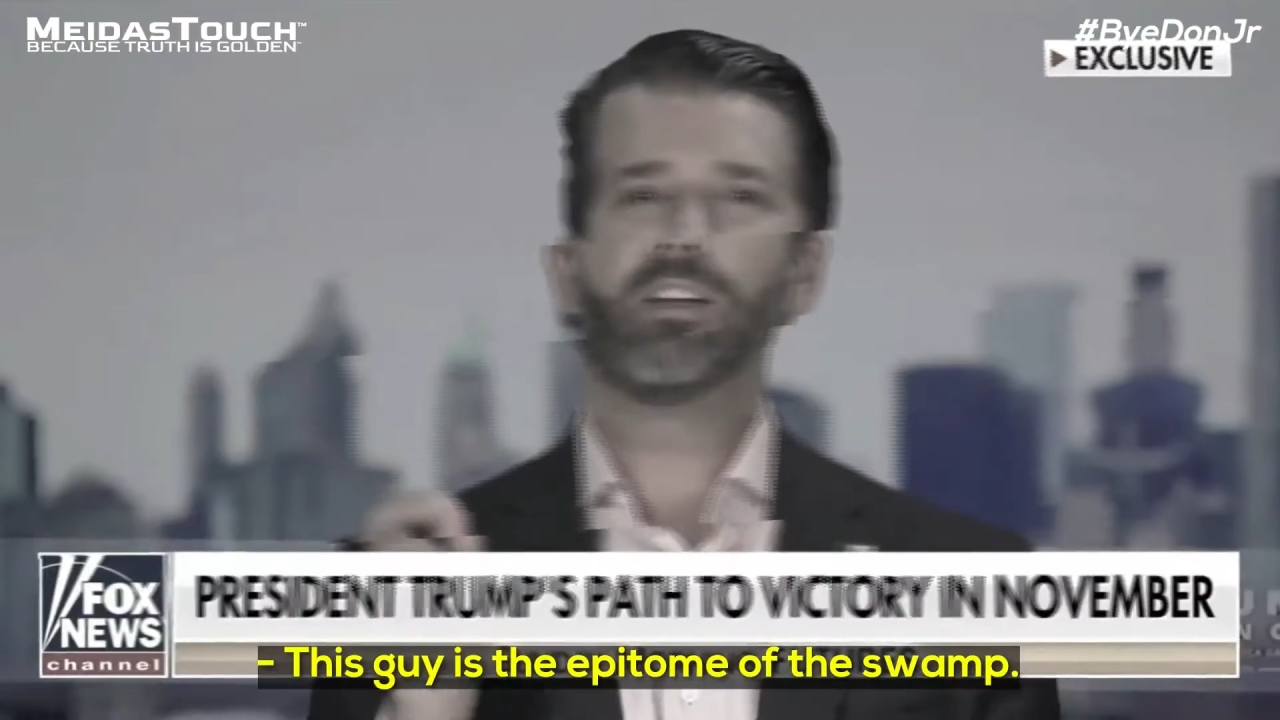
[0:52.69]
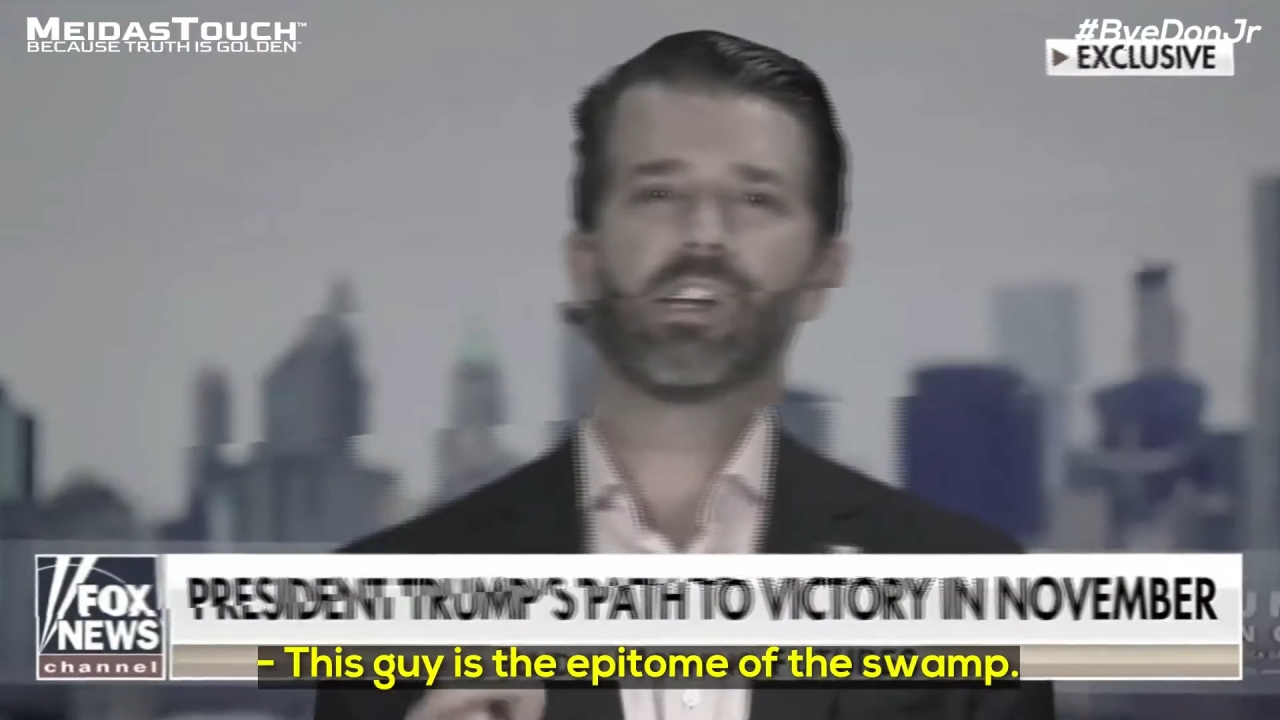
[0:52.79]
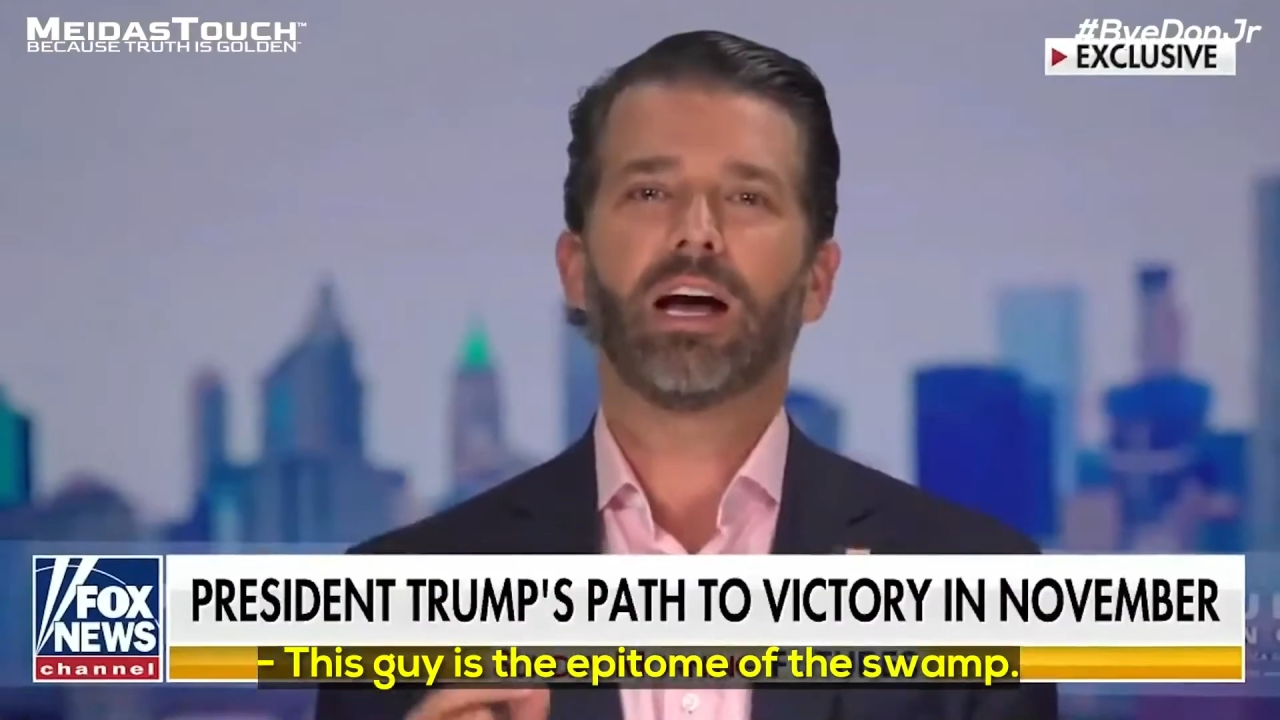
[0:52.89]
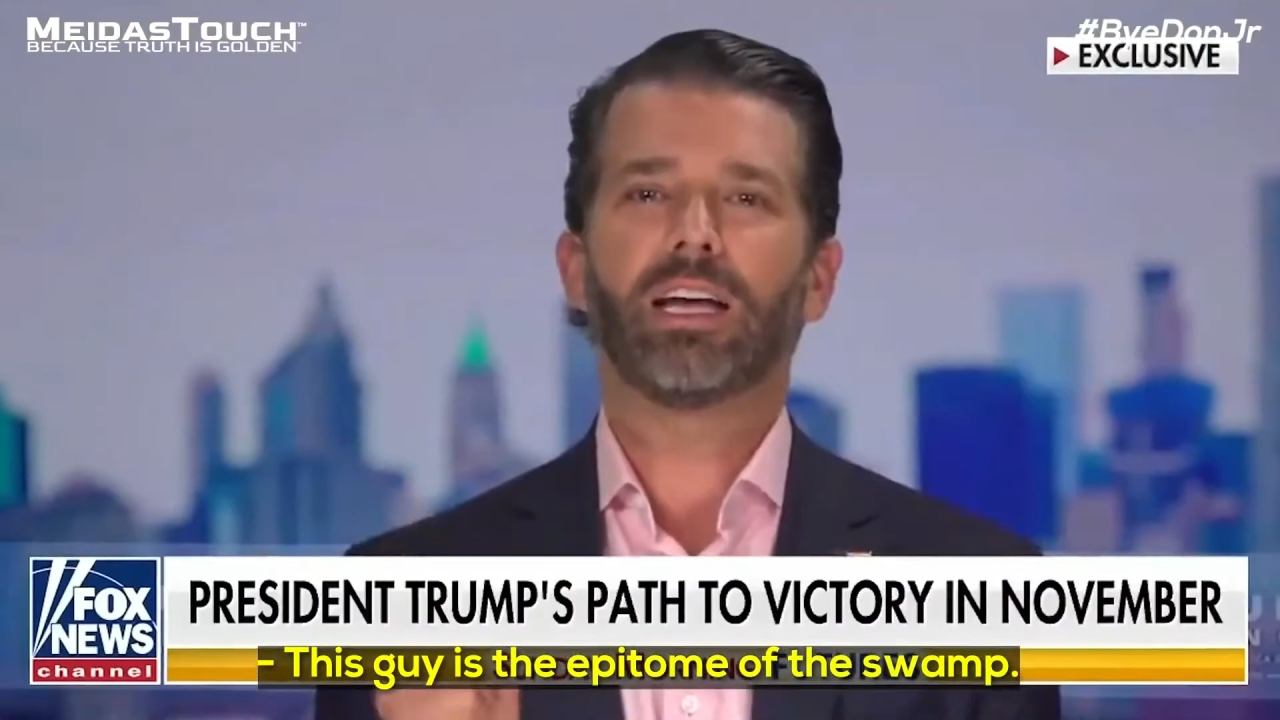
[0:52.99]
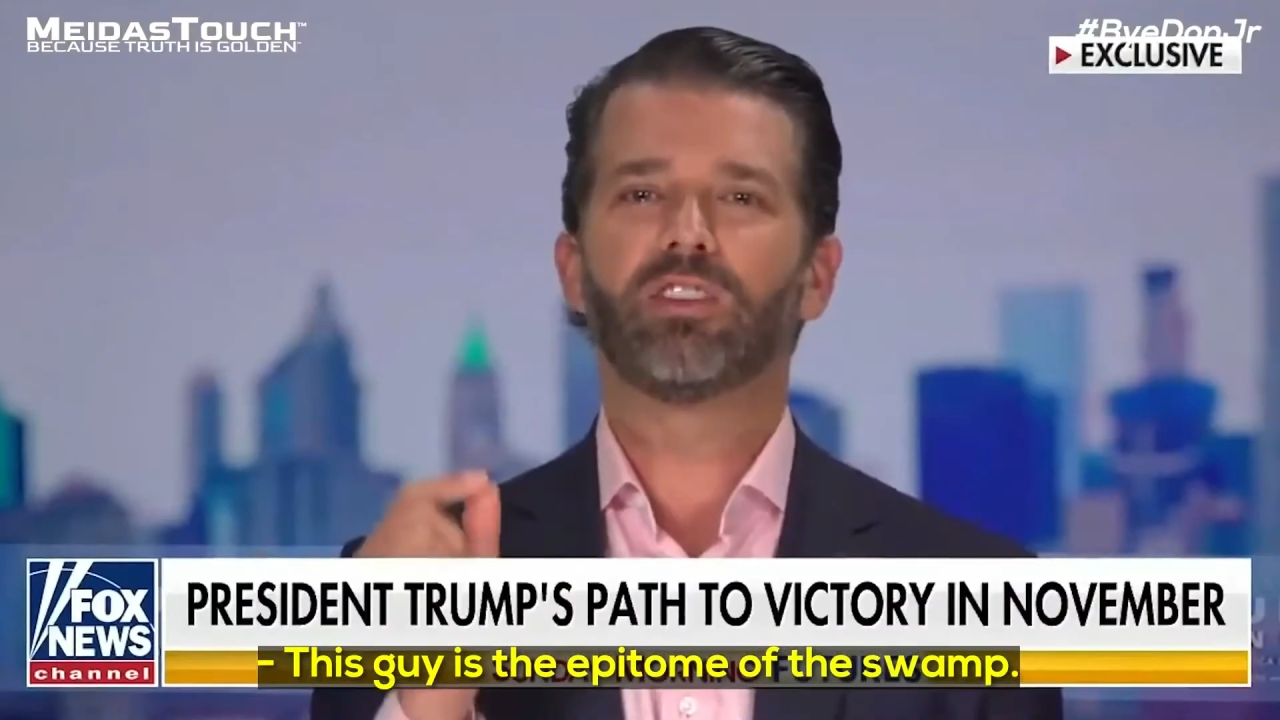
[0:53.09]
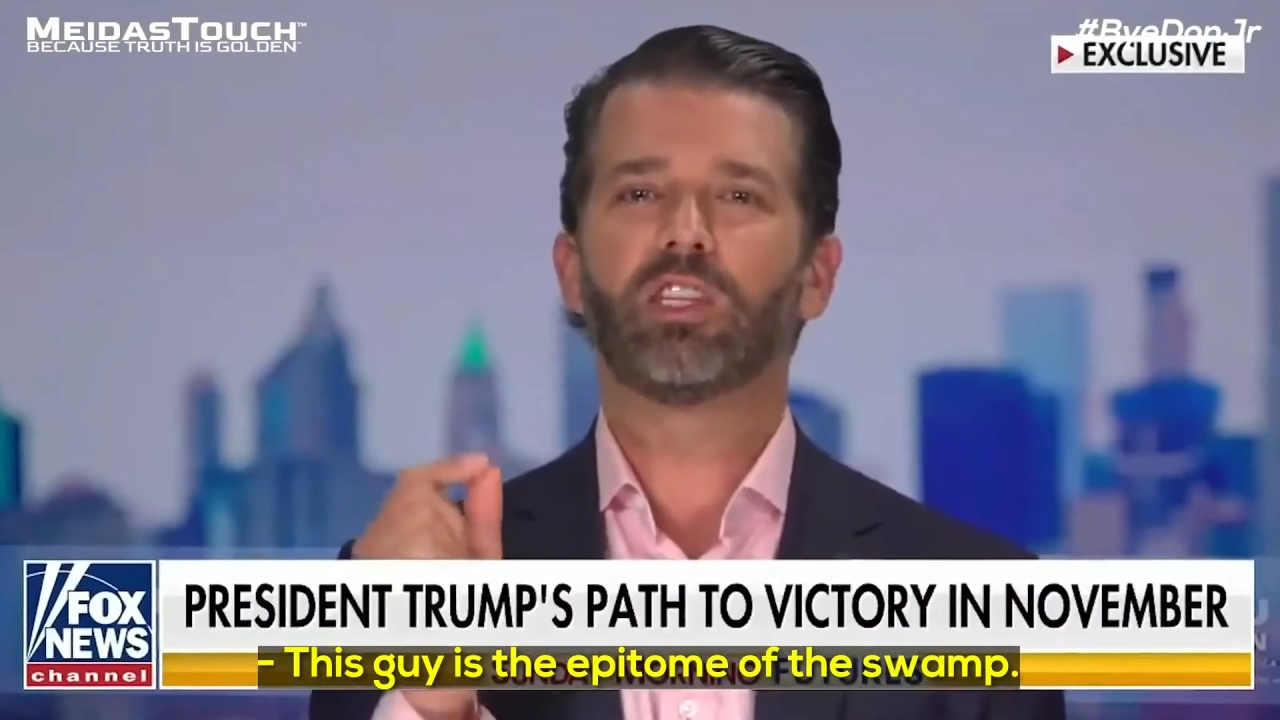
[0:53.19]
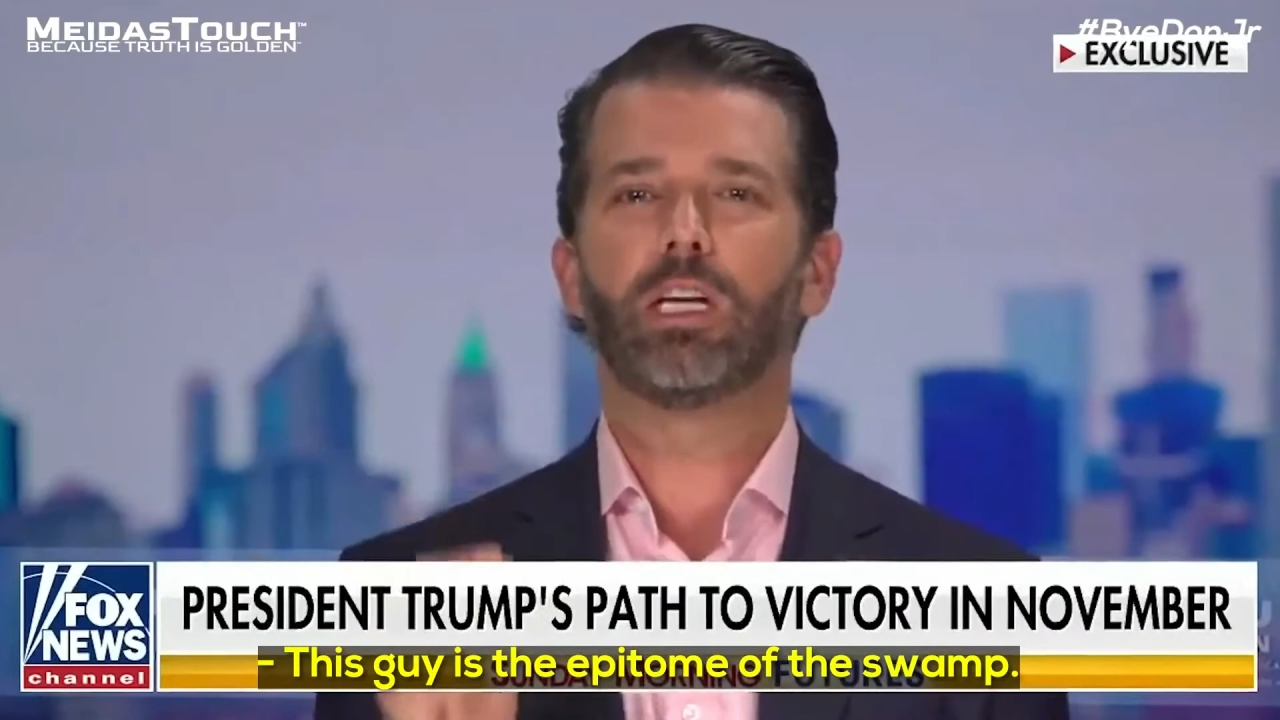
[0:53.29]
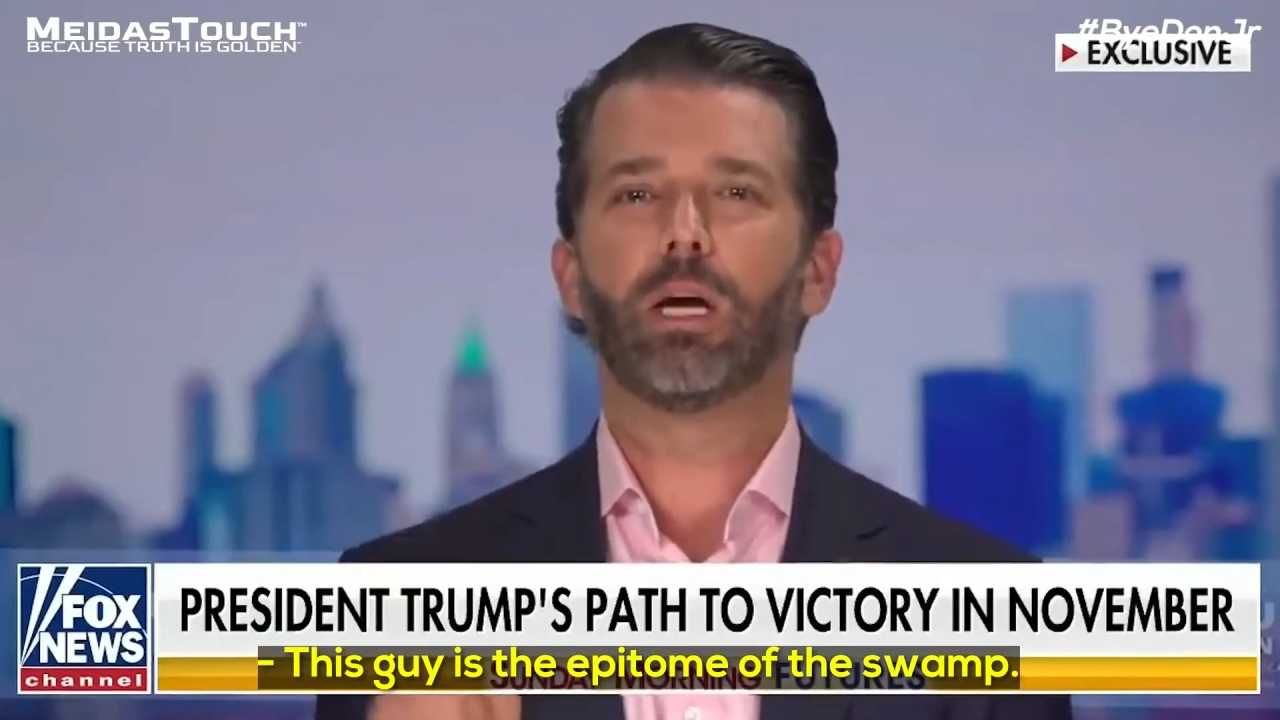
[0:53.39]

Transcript: This guy is the